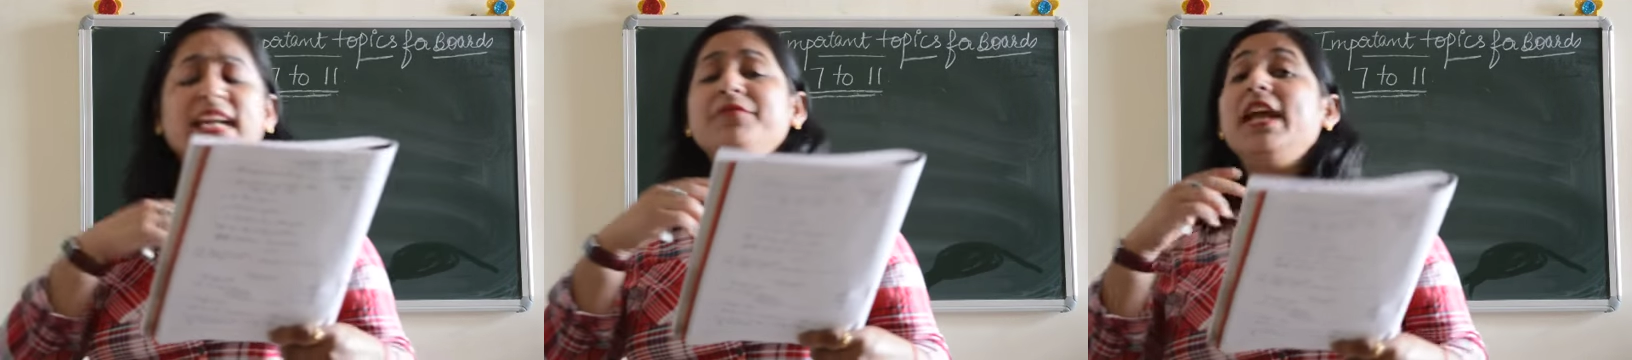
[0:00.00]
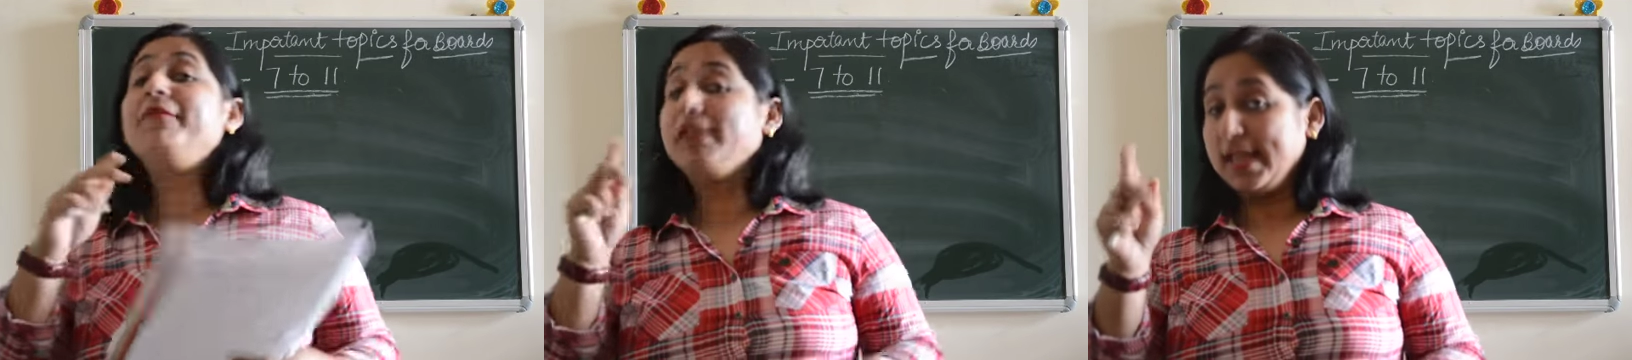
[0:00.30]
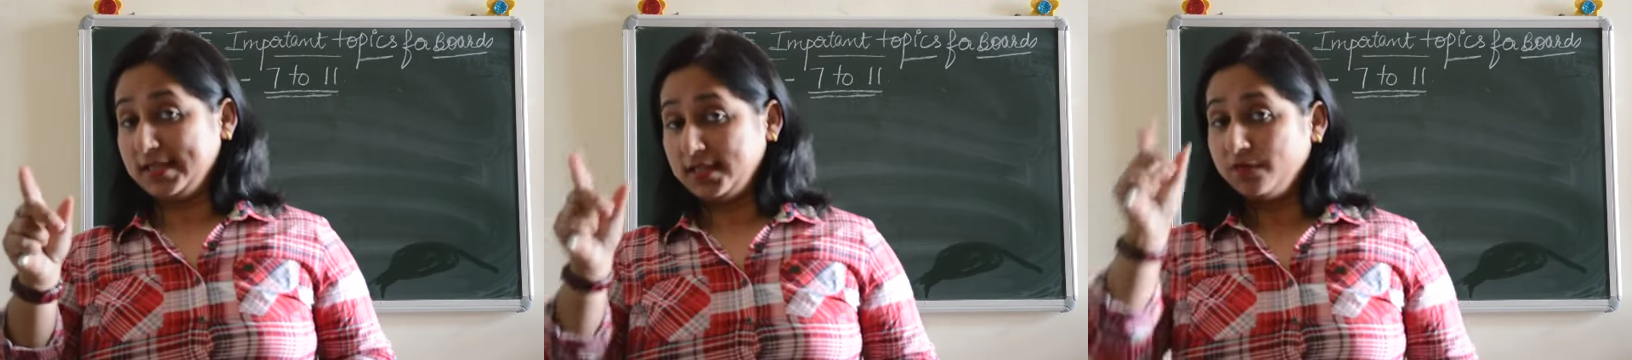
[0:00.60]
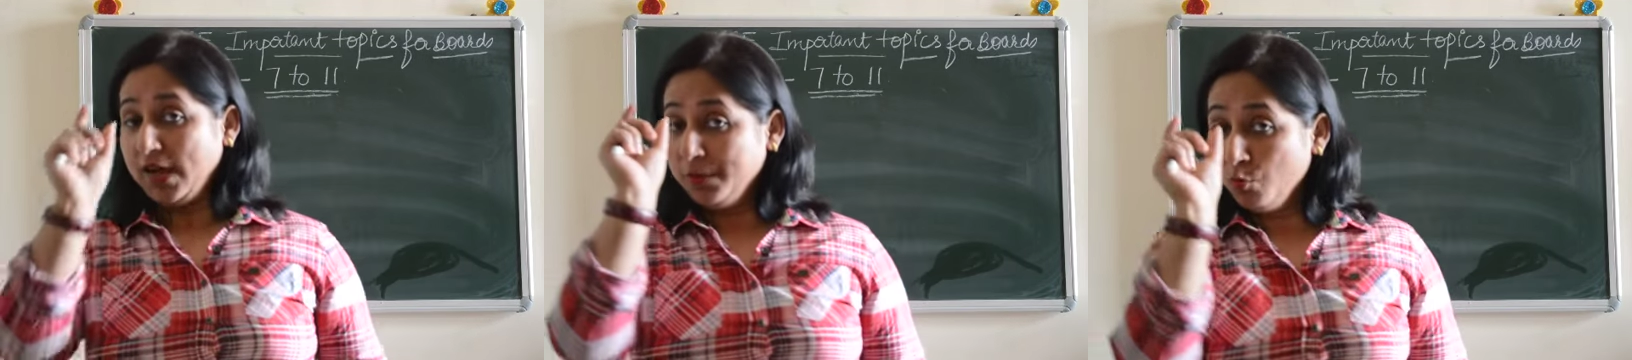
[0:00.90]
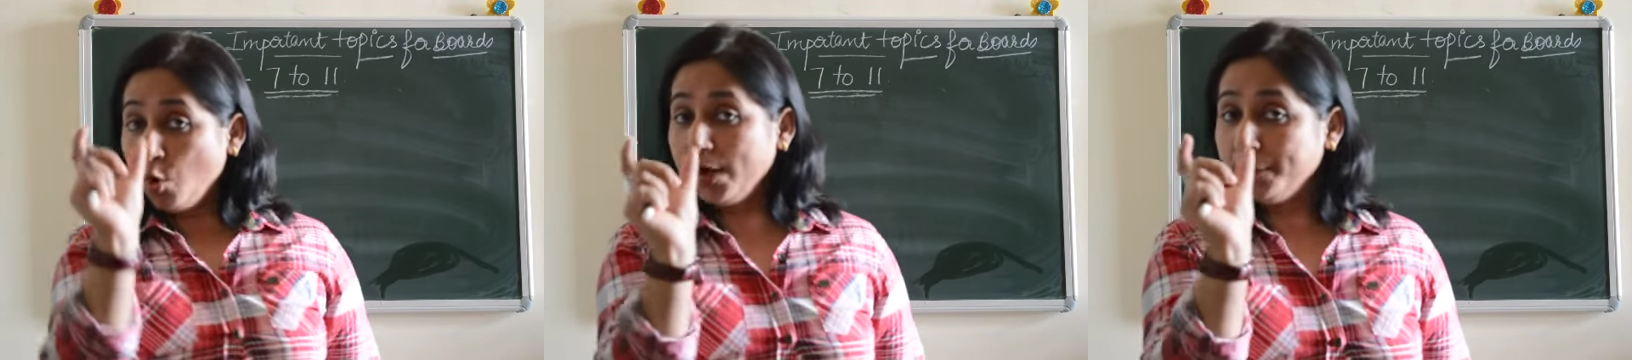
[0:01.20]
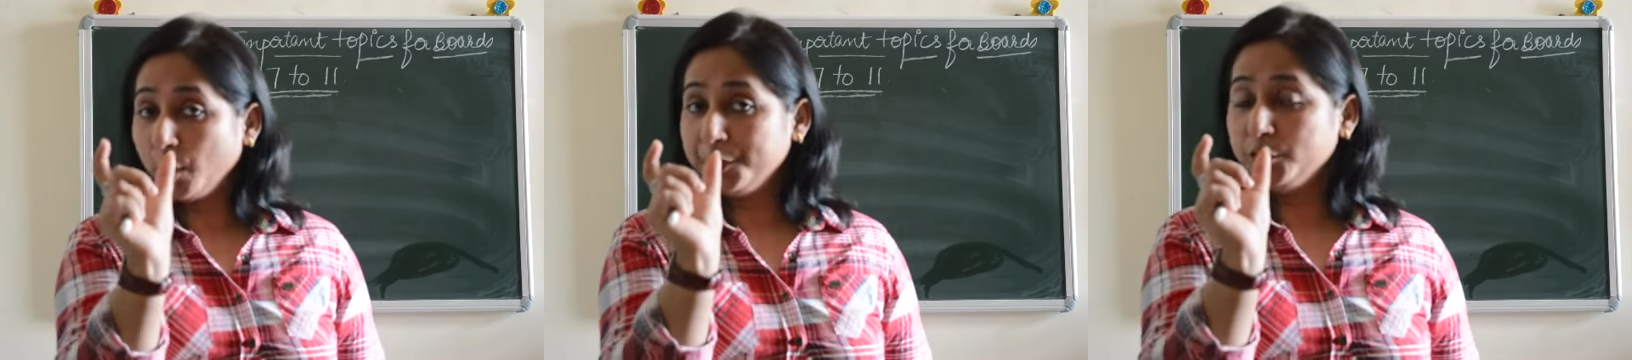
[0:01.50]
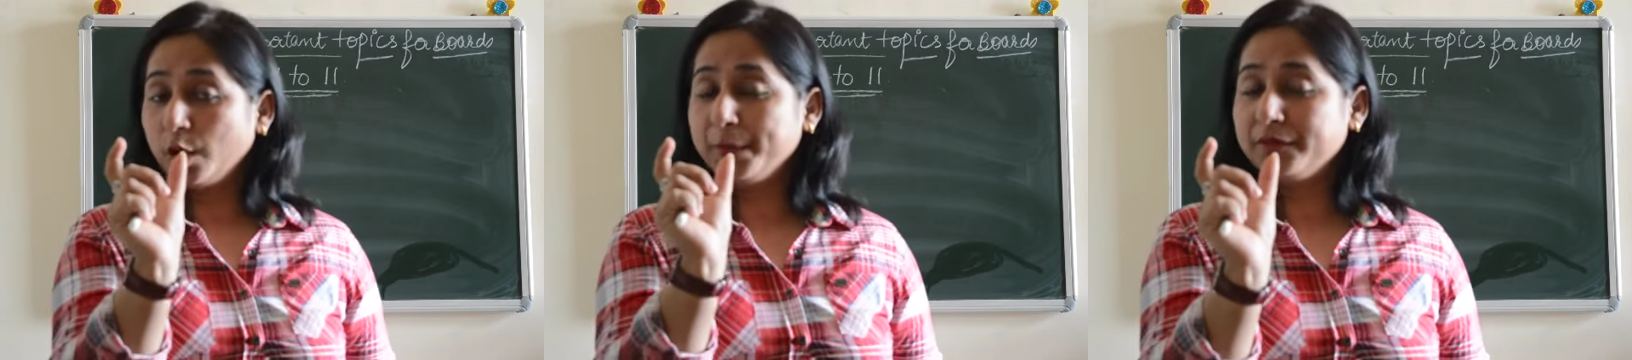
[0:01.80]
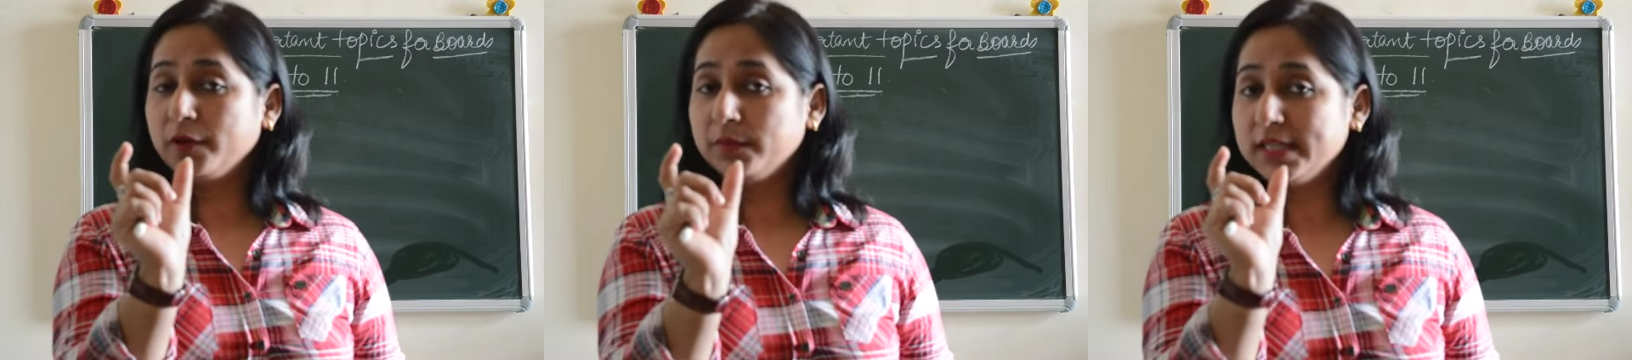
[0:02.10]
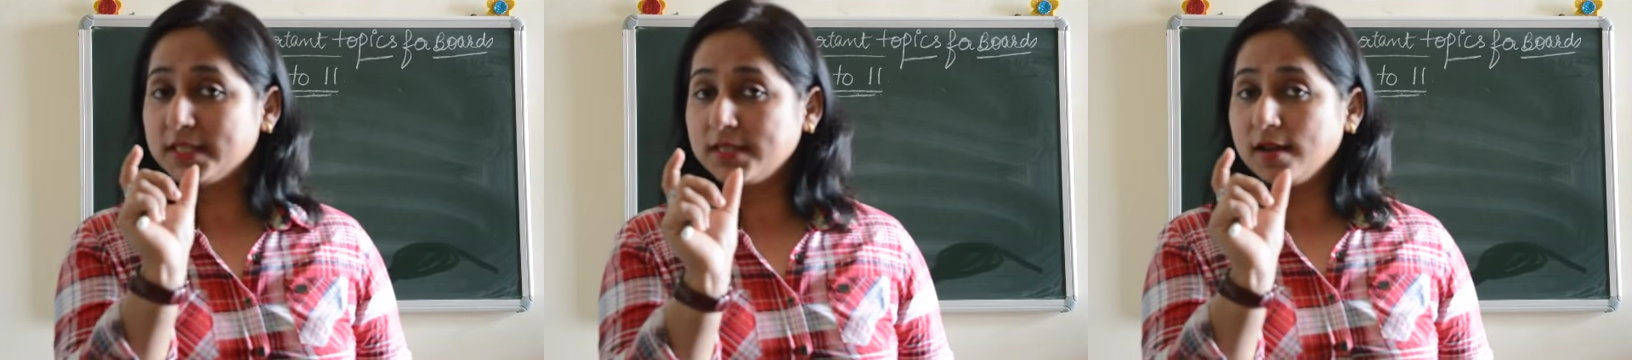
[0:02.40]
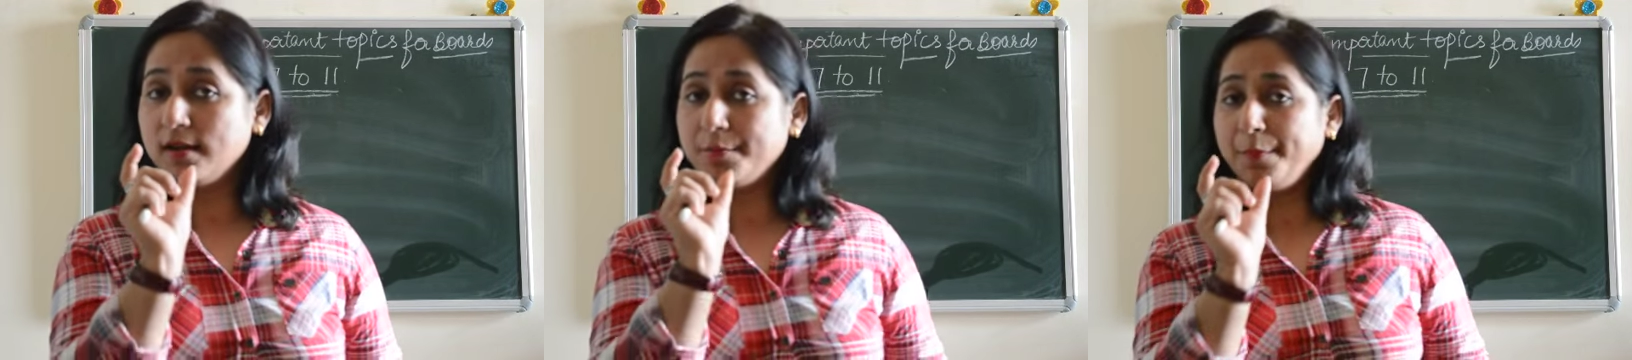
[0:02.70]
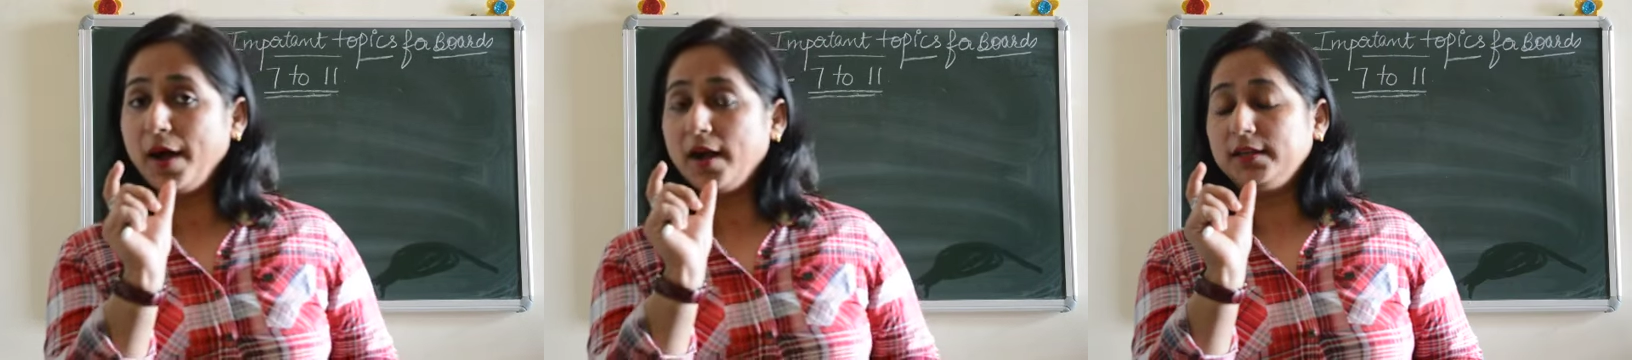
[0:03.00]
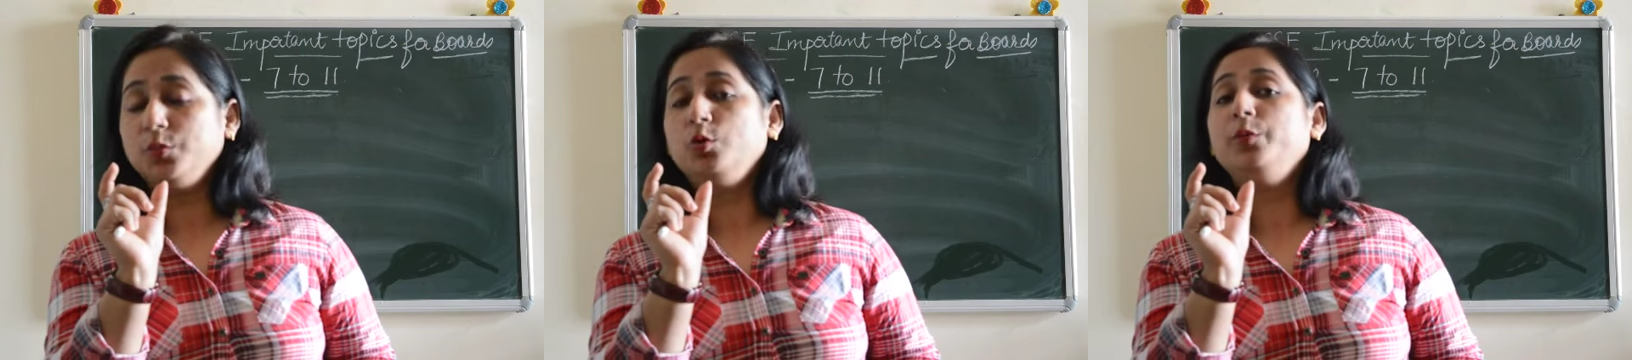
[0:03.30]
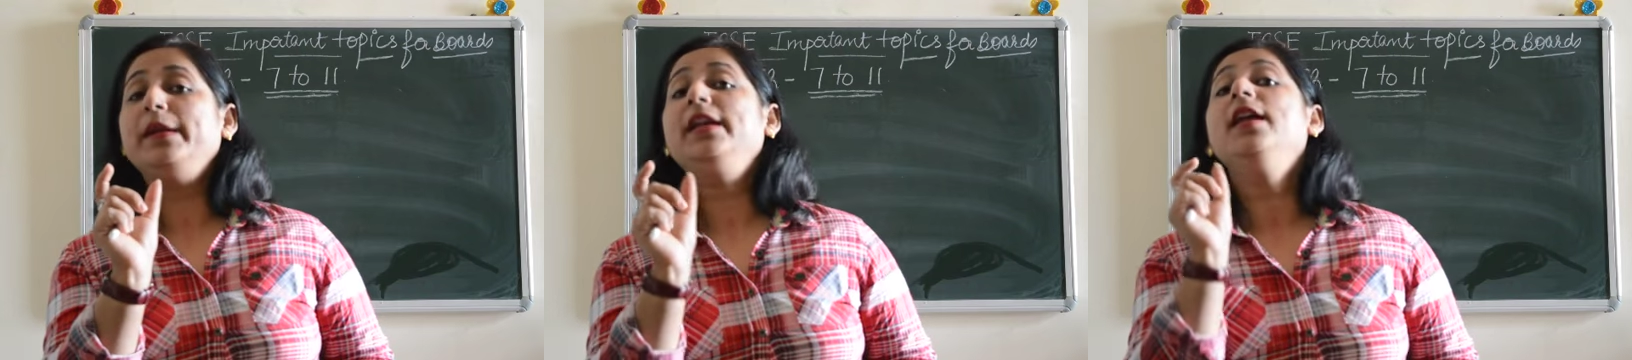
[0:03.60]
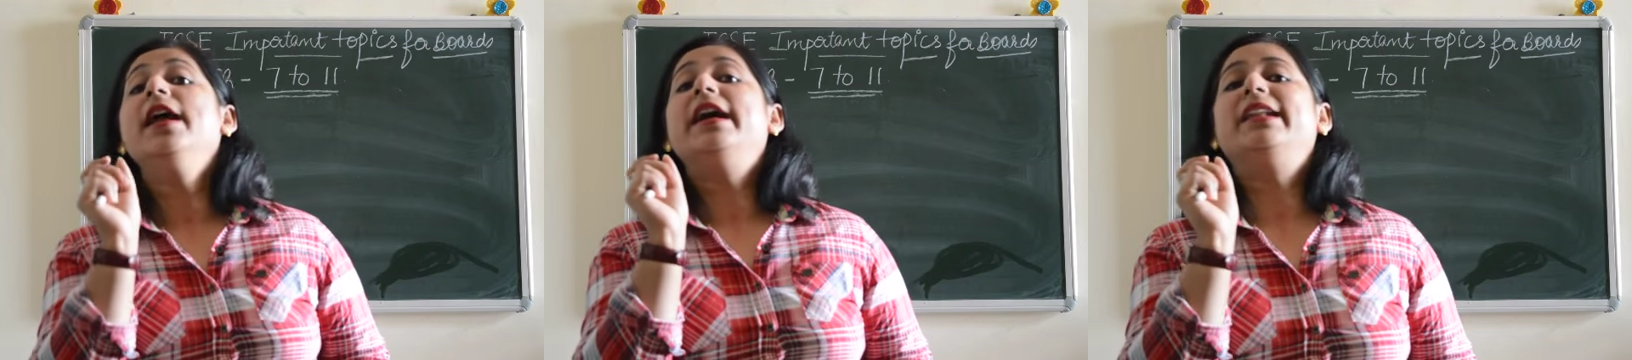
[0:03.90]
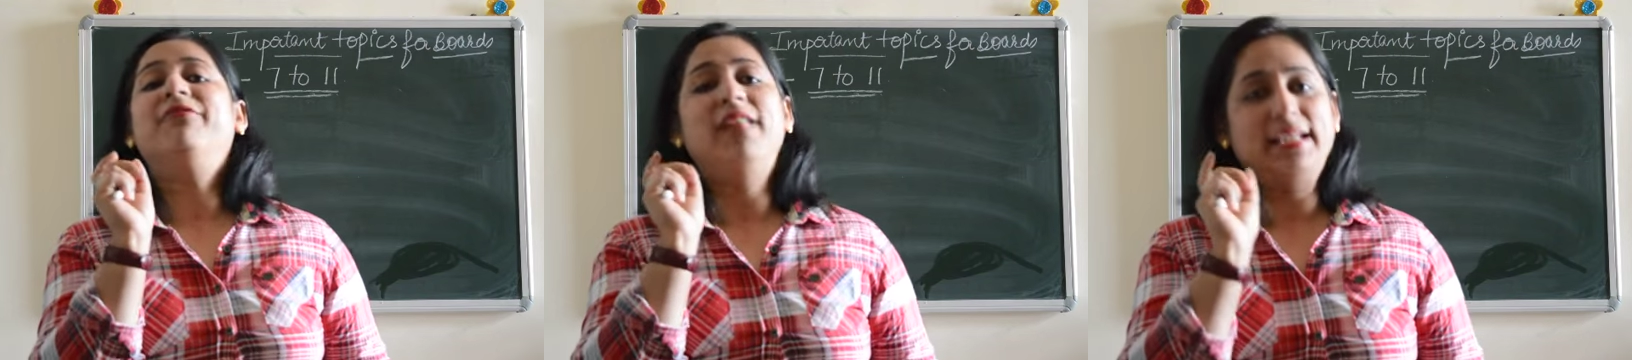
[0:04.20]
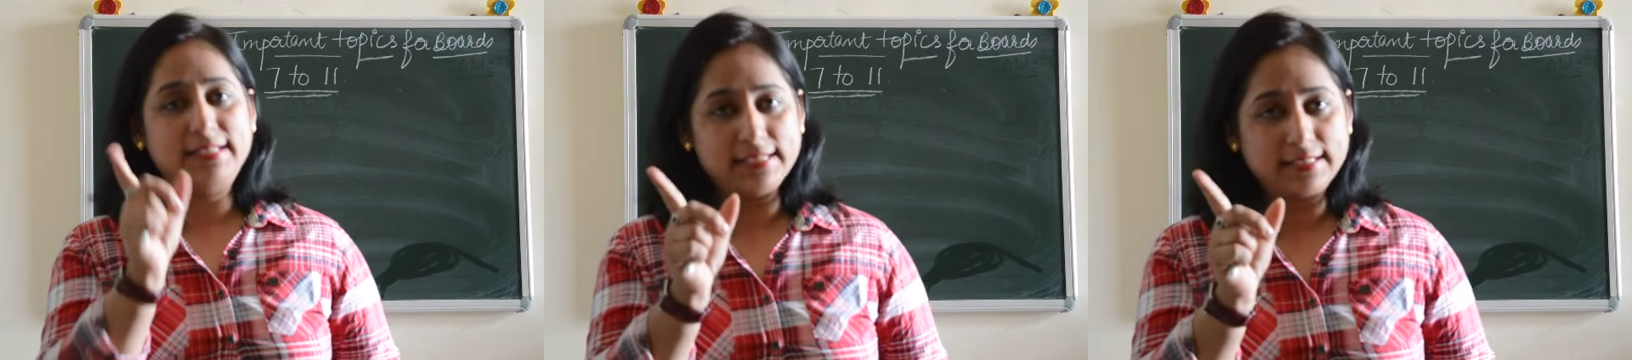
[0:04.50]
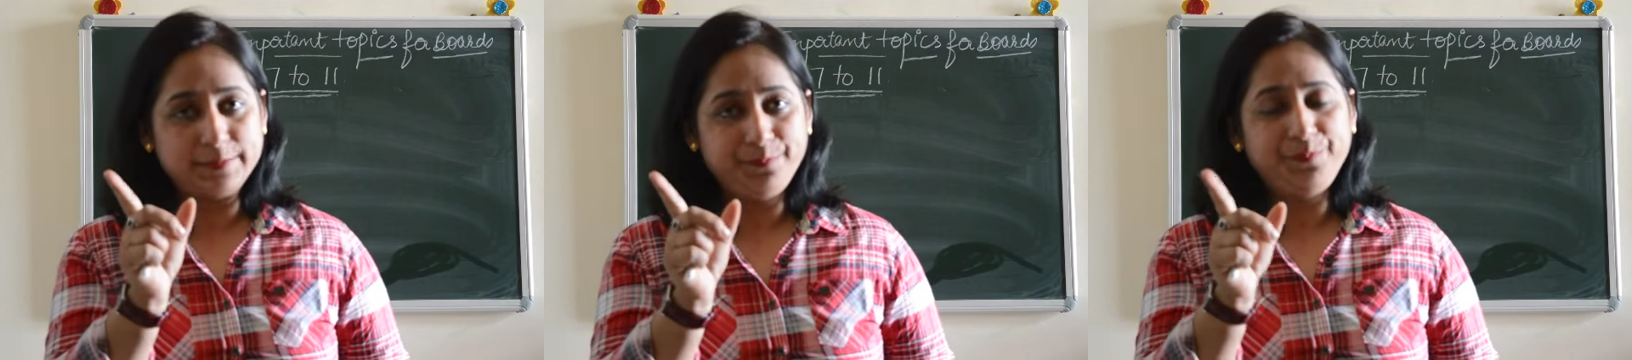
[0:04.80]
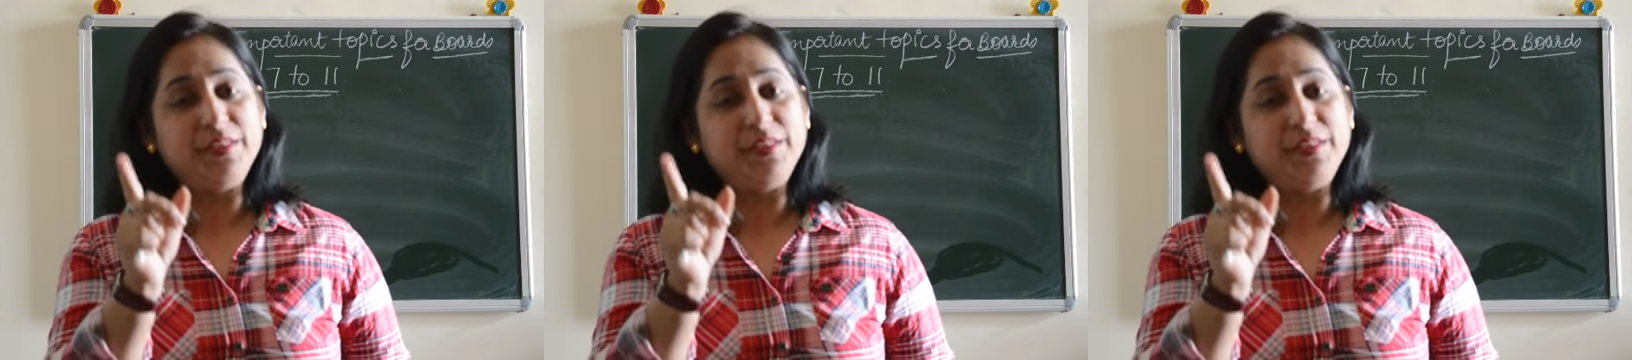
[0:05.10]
we have, yes, one more important topic from this part would be reflexes.